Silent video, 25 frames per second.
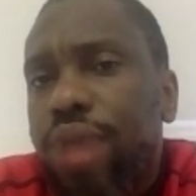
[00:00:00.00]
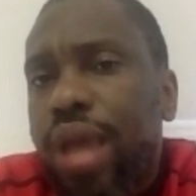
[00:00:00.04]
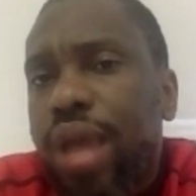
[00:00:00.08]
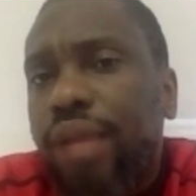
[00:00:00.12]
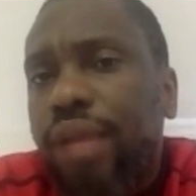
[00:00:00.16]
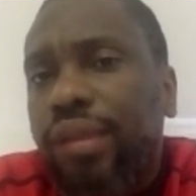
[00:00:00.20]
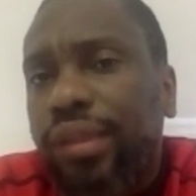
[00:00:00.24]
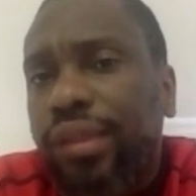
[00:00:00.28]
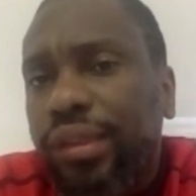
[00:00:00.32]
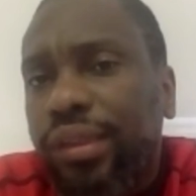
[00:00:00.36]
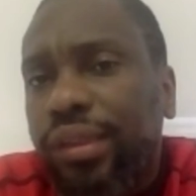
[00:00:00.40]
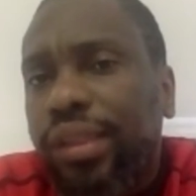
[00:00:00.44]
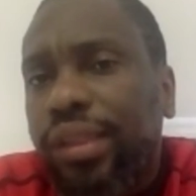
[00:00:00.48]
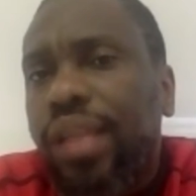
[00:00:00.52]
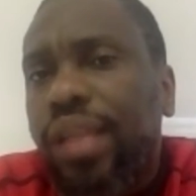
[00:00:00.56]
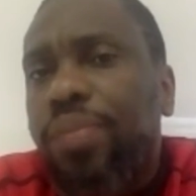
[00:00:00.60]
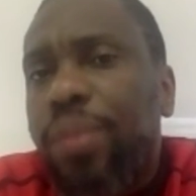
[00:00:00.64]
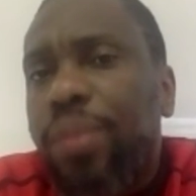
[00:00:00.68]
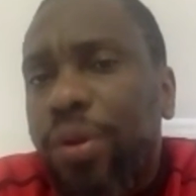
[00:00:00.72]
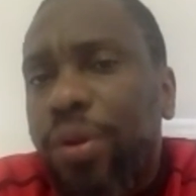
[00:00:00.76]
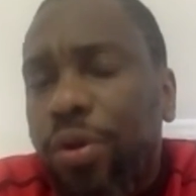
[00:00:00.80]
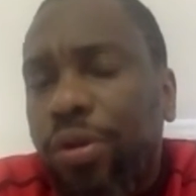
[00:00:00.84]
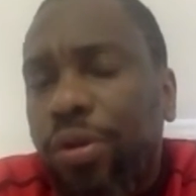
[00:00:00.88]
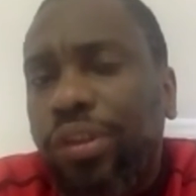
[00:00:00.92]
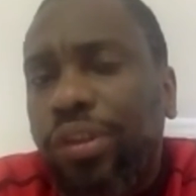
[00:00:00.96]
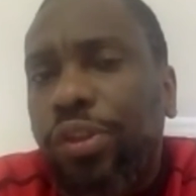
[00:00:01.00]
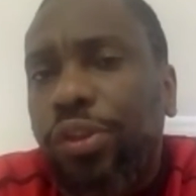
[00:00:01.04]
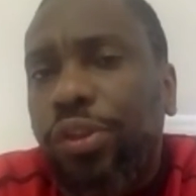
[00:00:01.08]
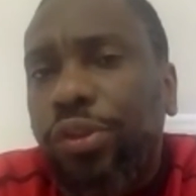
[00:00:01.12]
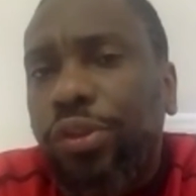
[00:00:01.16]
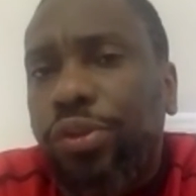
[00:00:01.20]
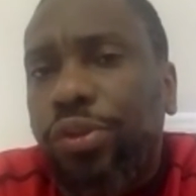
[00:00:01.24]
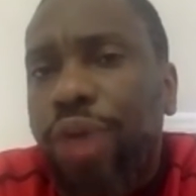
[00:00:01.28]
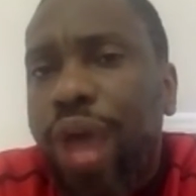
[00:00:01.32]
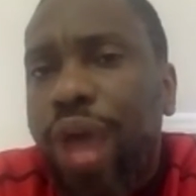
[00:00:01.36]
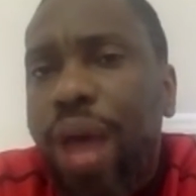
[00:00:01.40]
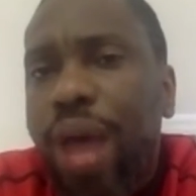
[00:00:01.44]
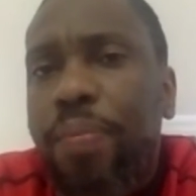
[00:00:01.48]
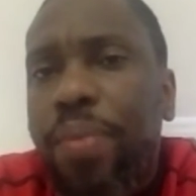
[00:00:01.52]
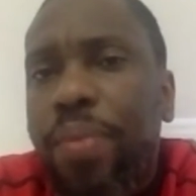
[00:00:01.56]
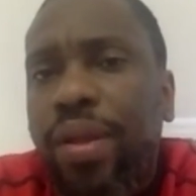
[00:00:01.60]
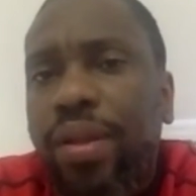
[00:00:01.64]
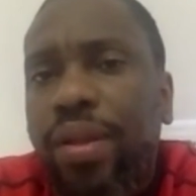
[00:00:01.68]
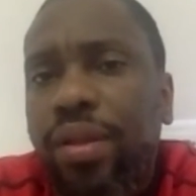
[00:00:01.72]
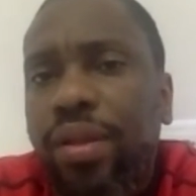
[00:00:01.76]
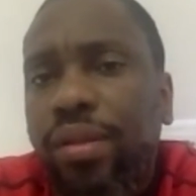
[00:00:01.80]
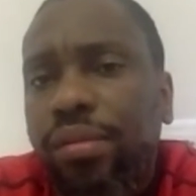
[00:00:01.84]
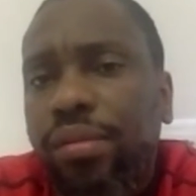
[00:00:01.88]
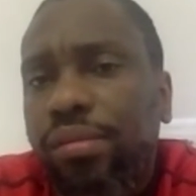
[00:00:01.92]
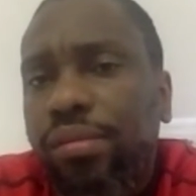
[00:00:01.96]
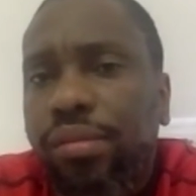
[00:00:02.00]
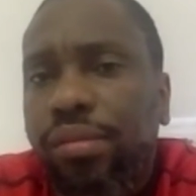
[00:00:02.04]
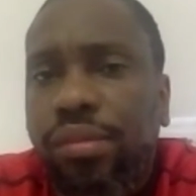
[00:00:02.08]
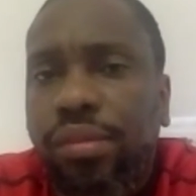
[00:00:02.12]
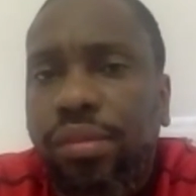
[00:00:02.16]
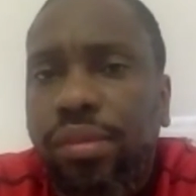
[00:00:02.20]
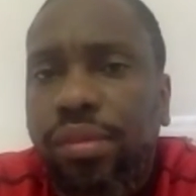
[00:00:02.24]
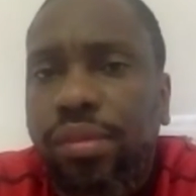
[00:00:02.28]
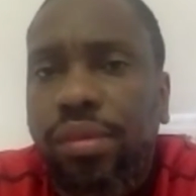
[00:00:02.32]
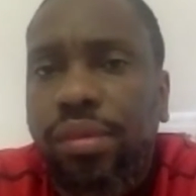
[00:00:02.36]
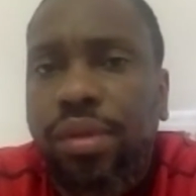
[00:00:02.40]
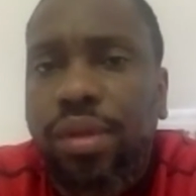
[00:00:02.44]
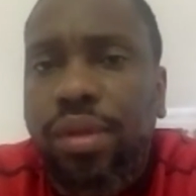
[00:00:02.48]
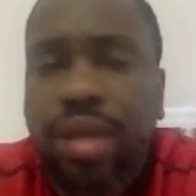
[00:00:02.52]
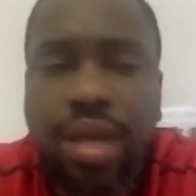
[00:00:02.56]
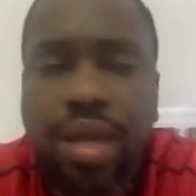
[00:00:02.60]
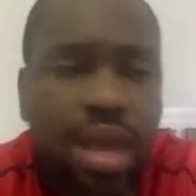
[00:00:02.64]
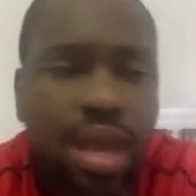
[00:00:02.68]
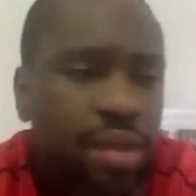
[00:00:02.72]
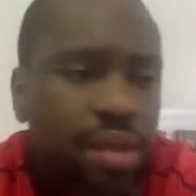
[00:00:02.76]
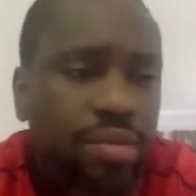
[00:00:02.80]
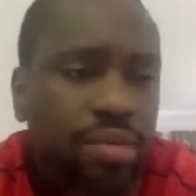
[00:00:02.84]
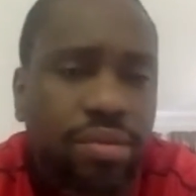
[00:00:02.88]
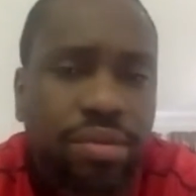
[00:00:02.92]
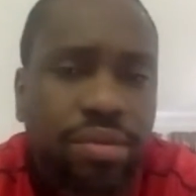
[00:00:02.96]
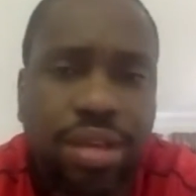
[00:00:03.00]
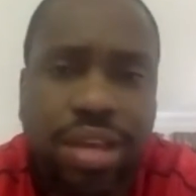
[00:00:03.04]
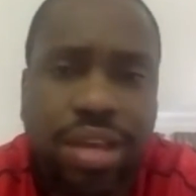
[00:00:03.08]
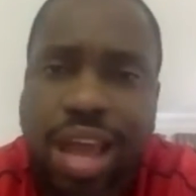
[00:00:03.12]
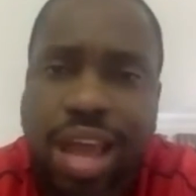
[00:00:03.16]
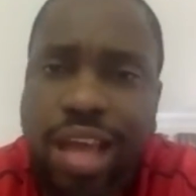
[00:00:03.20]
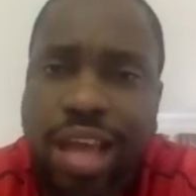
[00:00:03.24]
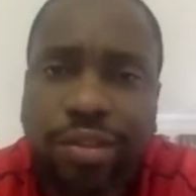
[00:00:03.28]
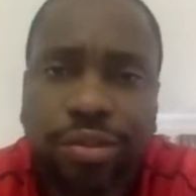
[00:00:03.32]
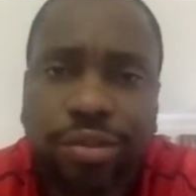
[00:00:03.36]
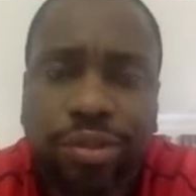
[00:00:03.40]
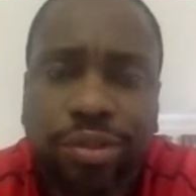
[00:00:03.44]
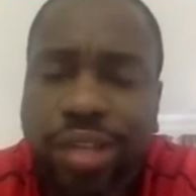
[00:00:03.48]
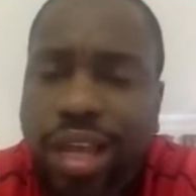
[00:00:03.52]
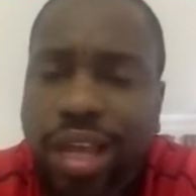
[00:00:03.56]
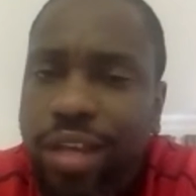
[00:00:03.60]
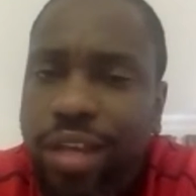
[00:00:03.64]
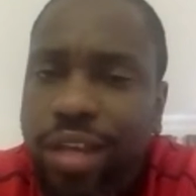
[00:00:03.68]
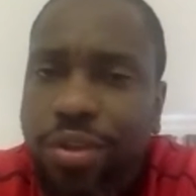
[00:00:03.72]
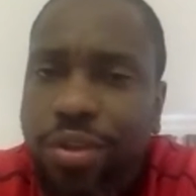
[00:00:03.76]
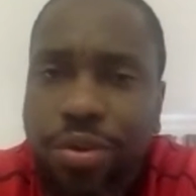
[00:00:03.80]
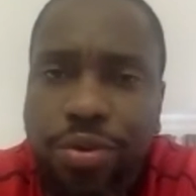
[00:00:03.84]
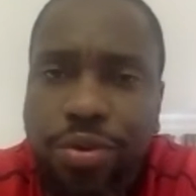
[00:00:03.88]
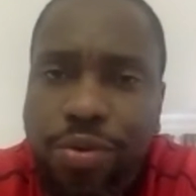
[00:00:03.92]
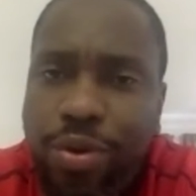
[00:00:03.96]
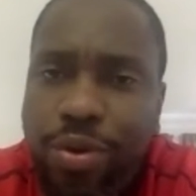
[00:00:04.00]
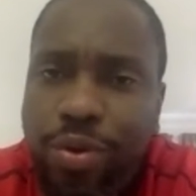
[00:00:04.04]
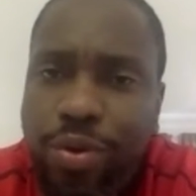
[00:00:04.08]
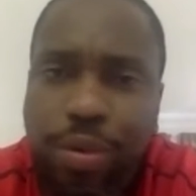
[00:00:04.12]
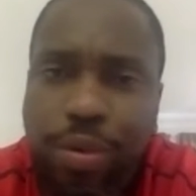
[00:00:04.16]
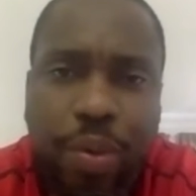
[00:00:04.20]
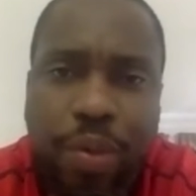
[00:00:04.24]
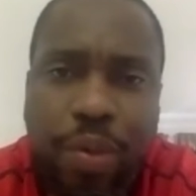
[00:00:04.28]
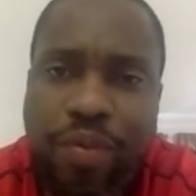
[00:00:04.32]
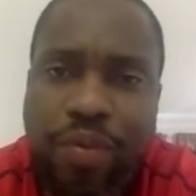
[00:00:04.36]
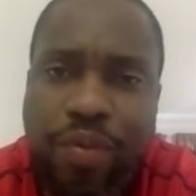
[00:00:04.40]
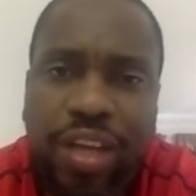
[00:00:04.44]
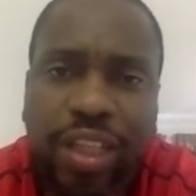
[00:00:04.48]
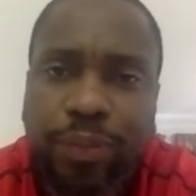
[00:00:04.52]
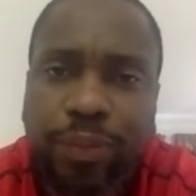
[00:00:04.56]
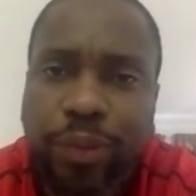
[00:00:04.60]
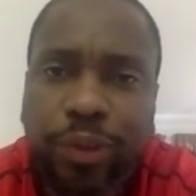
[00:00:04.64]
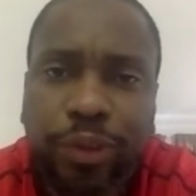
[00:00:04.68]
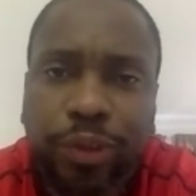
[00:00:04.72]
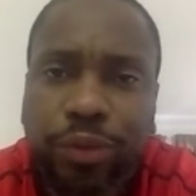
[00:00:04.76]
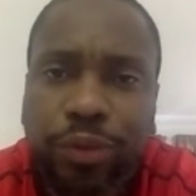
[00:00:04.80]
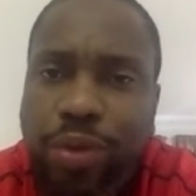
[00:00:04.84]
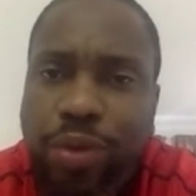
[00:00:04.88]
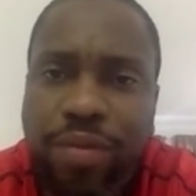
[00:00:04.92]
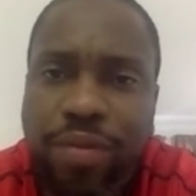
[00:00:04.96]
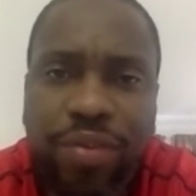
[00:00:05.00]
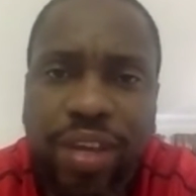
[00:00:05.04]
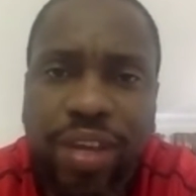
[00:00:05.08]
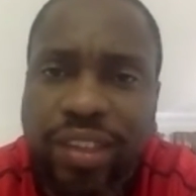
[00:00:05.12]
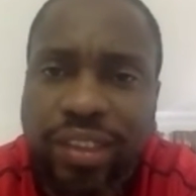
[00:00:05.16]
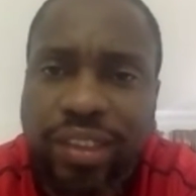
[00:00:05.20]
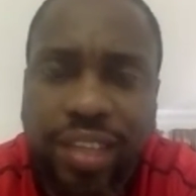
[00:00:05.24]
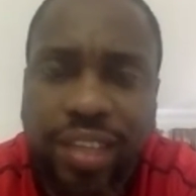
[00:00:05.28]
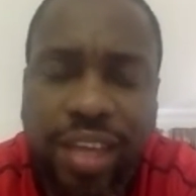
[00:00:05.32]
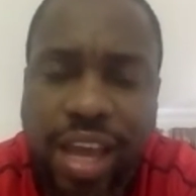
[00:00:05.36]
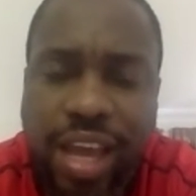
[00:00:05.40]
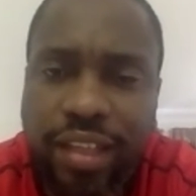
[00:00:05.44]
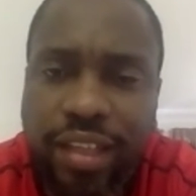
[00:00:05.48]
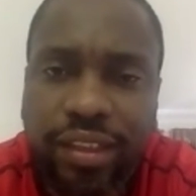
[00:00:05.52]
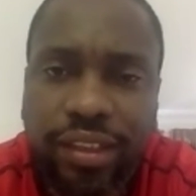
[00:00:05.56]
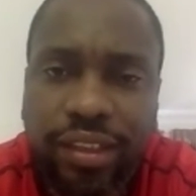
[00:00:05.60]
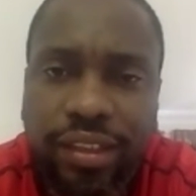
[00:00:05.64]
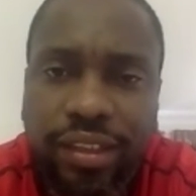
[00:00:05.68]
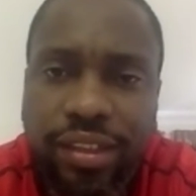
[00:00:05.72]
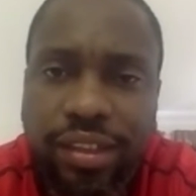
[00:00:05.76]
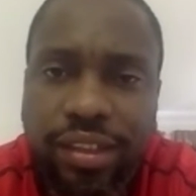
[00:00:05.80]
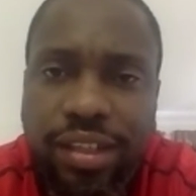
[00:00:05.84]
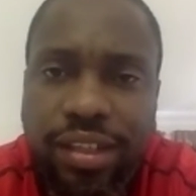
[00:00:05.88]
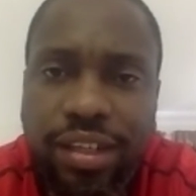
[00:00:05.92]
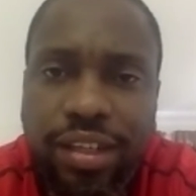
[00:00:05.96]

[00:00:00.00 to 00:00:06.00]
as the statement continued to happen, he, he had to take the U N group of experts to investigate.